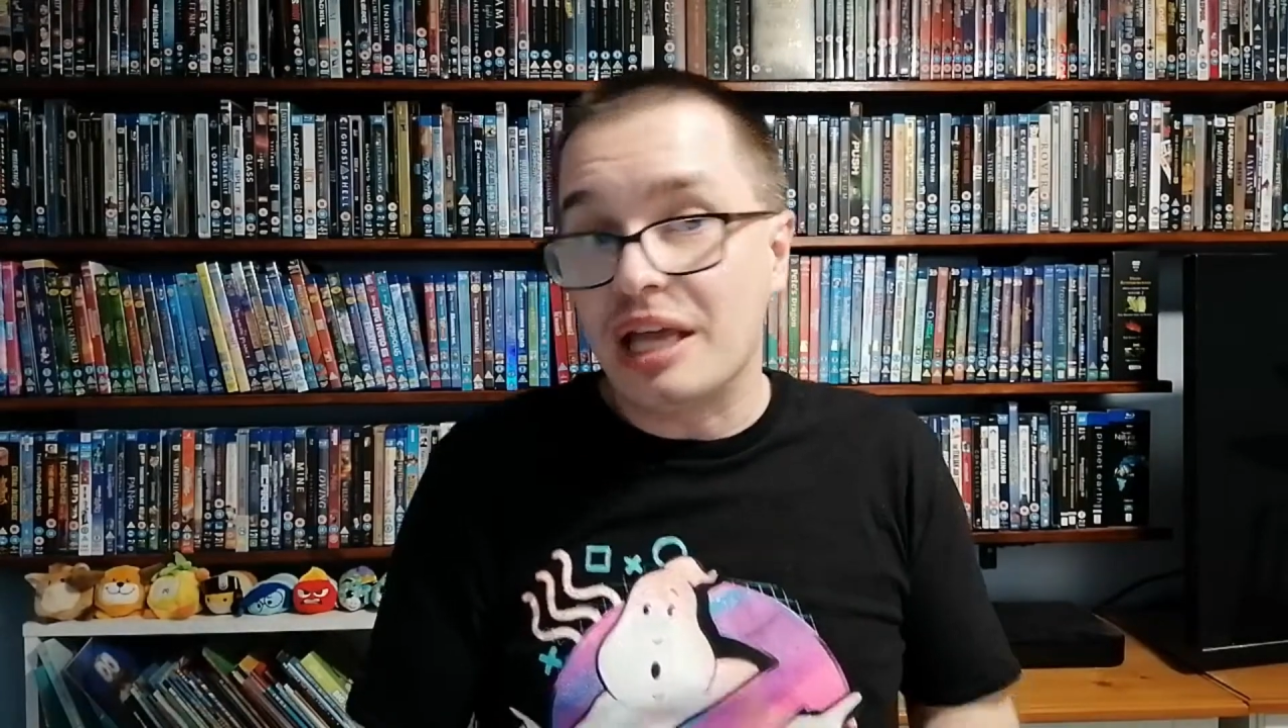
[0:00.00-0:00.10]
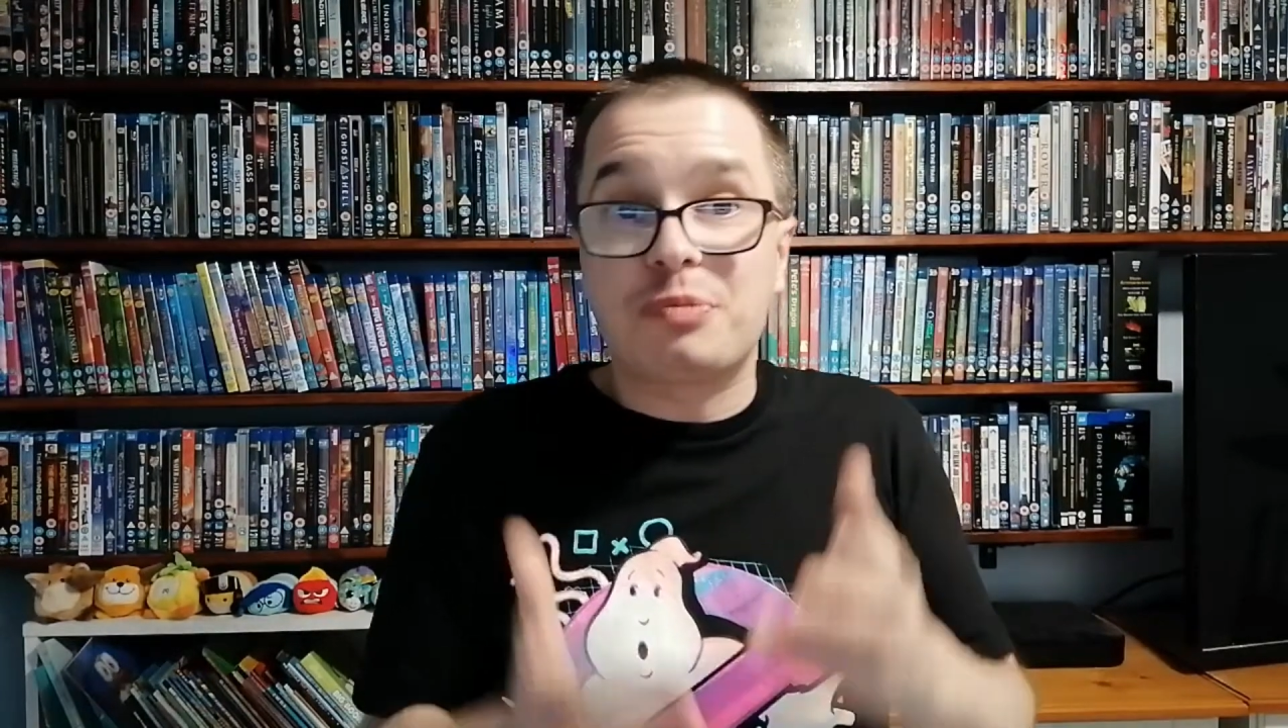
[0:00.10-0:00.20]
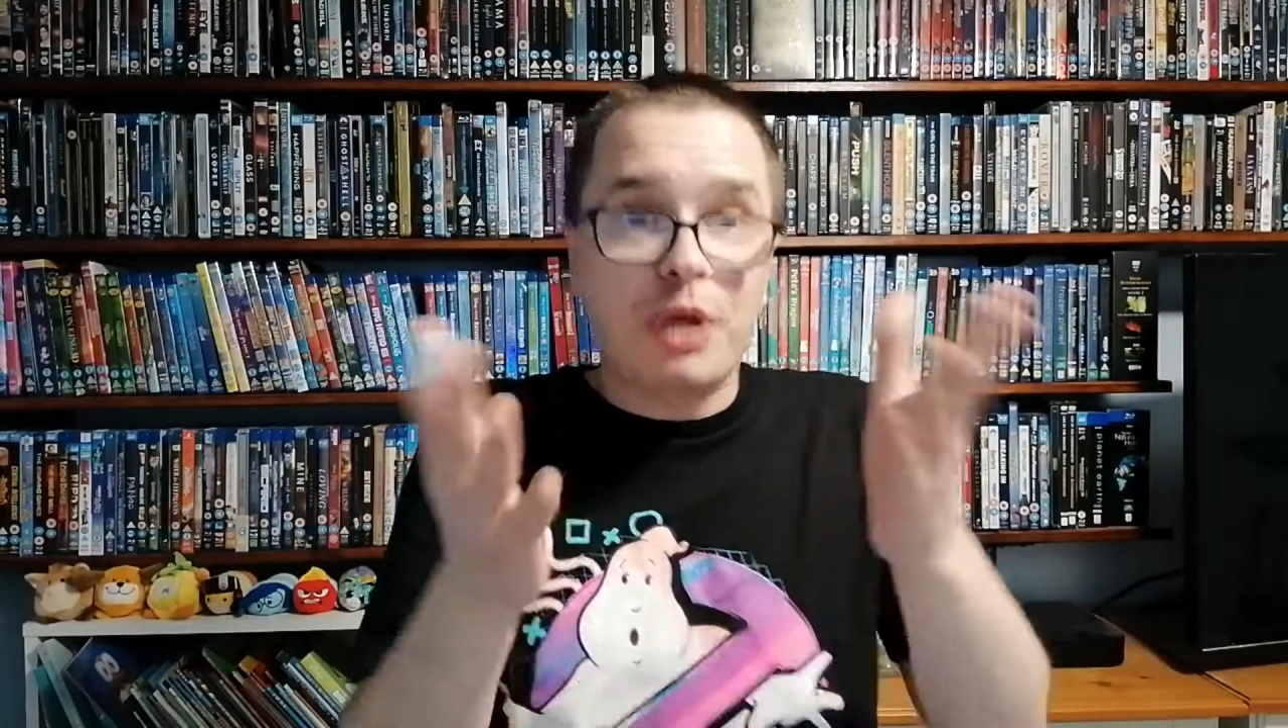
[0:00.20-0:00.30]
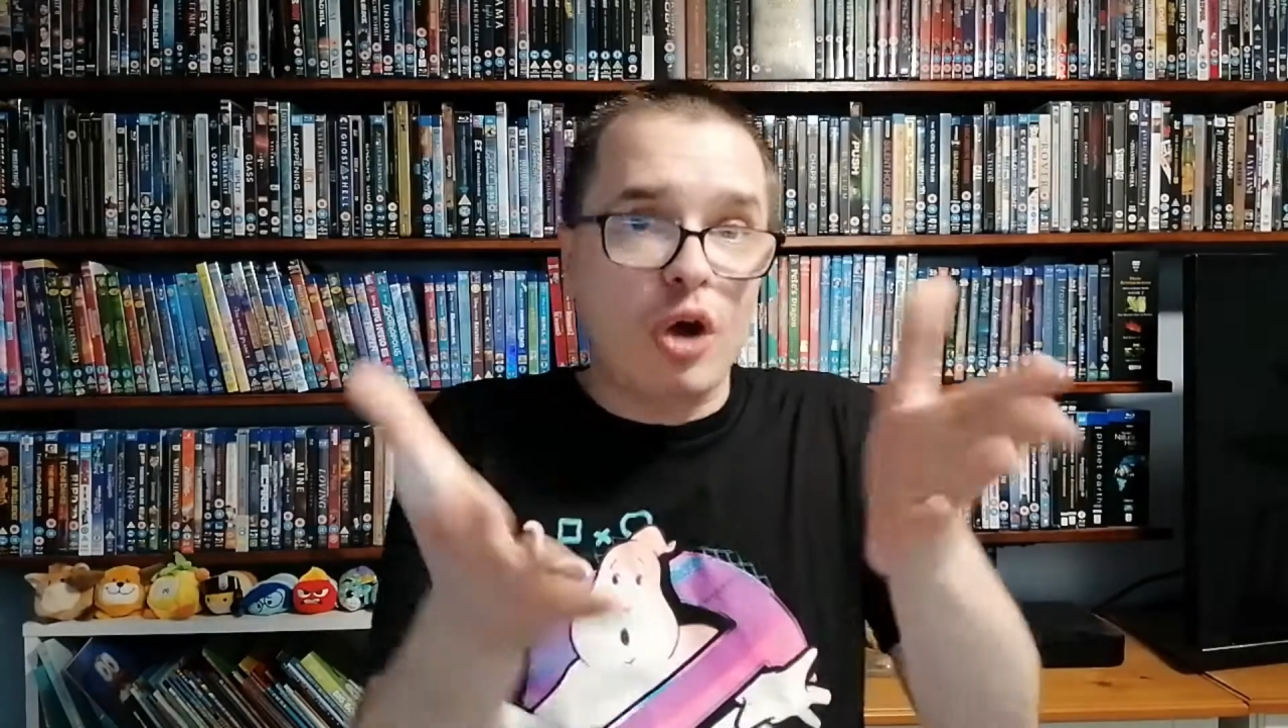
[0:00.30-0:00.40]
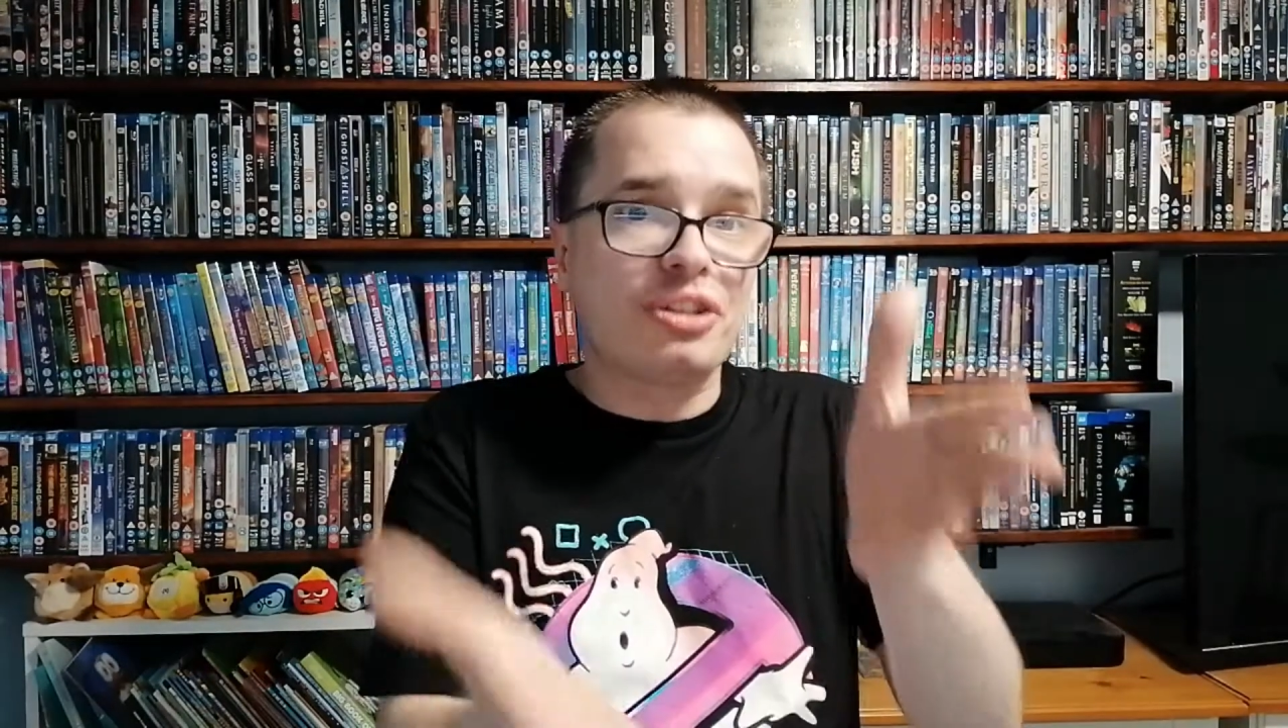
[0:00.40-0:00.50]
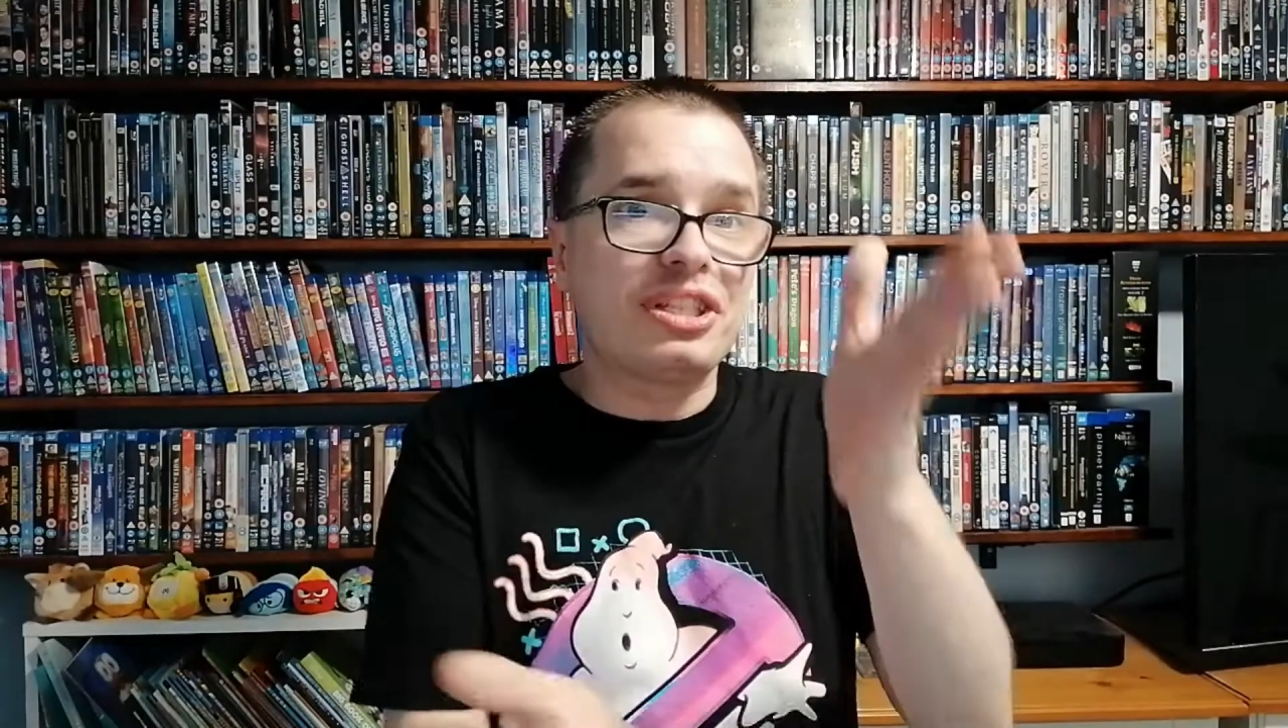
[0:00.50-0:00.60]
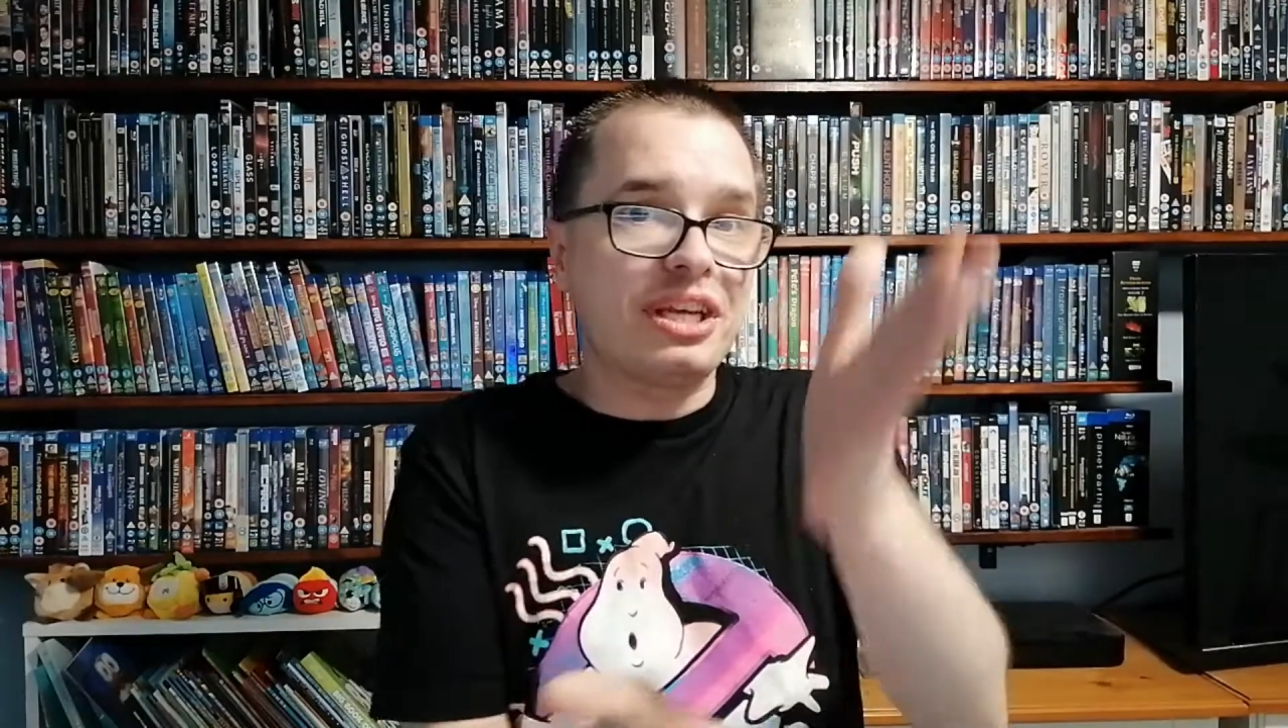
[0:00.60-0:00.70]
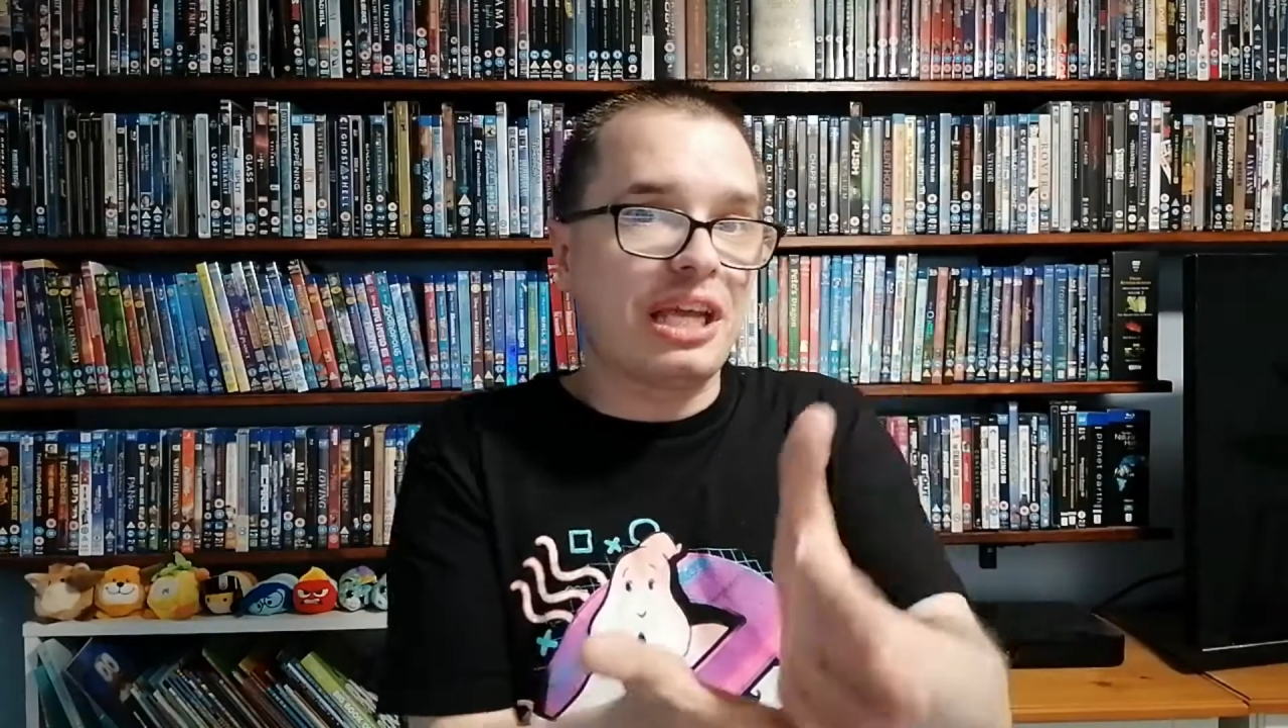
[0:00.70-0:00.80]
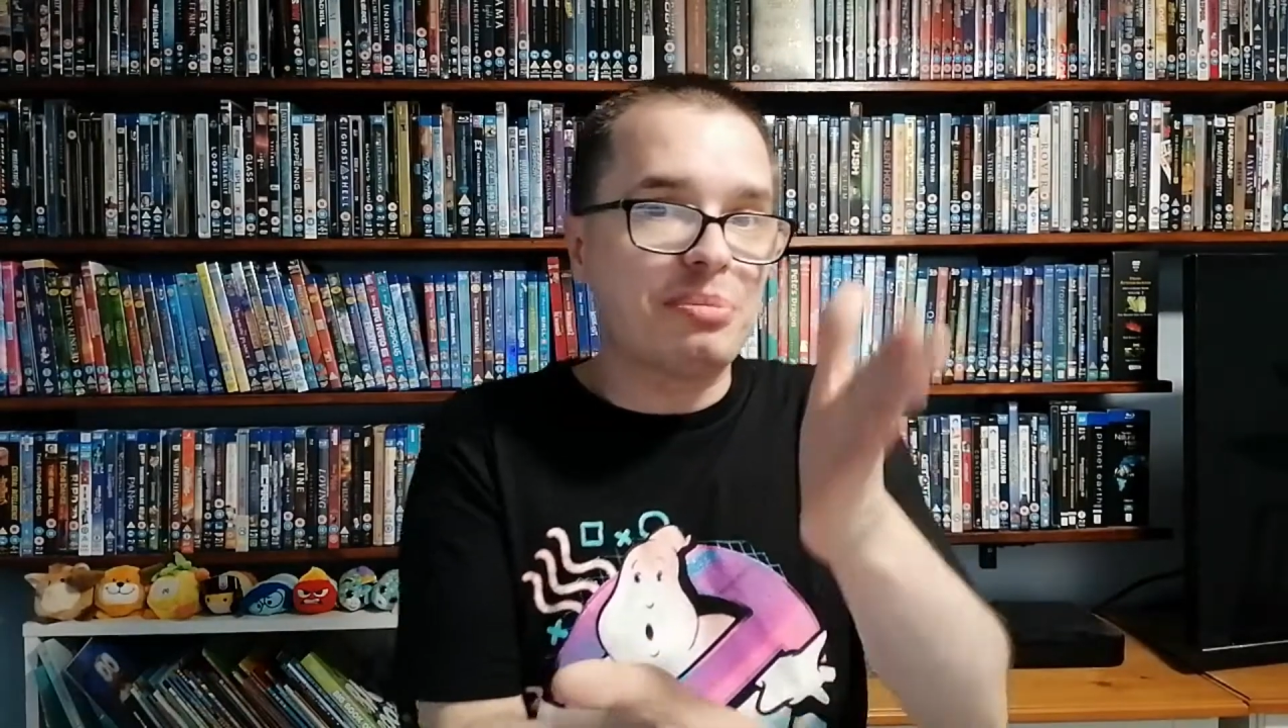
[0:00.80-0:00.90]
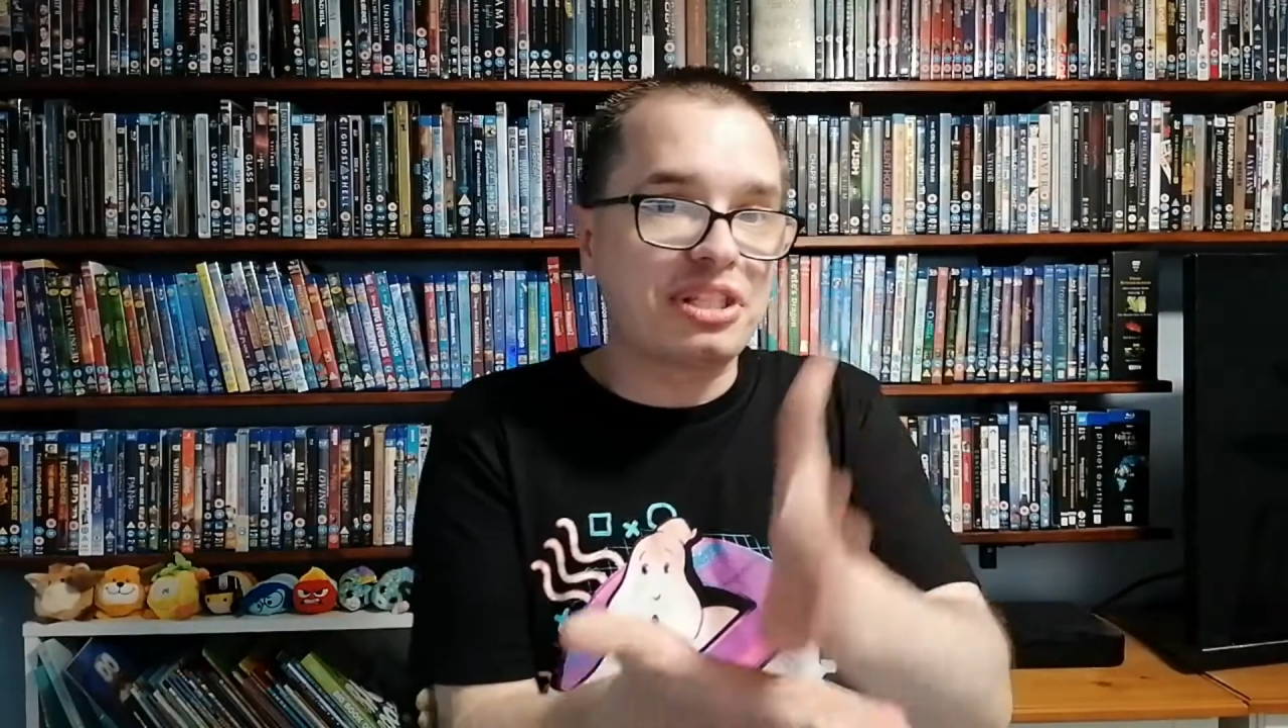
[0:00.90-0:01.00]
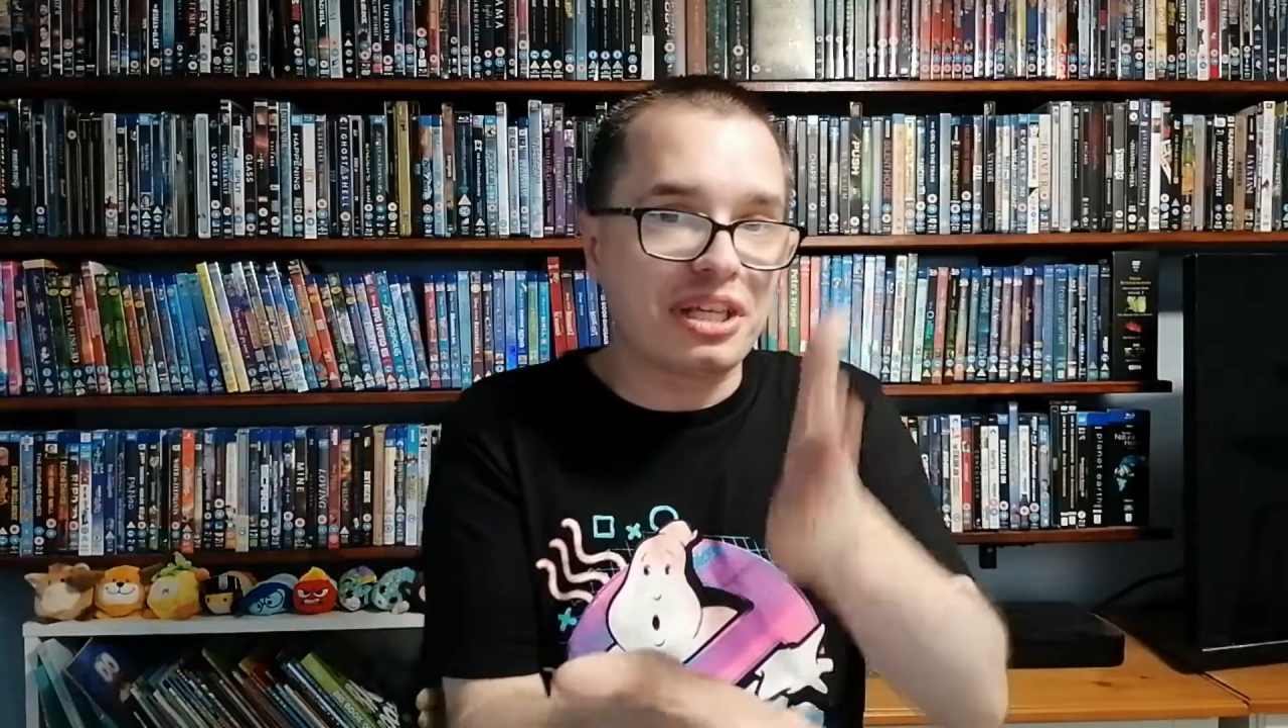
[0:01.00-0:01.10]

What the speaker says: It's because it keeps